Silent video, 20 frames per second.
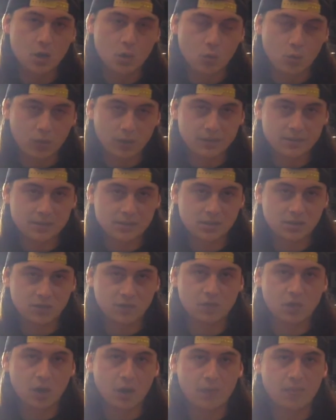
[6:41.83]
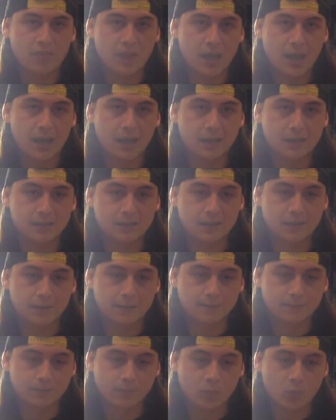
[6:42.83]
Once you've got that,
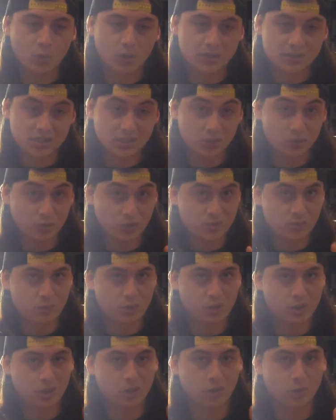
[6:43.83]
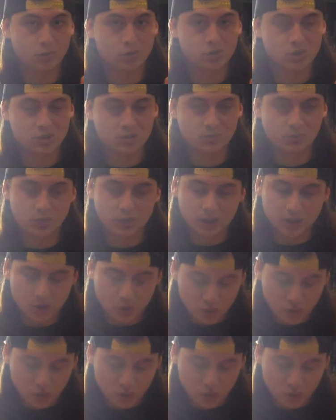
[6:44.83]
once it looks pretty close to splitting,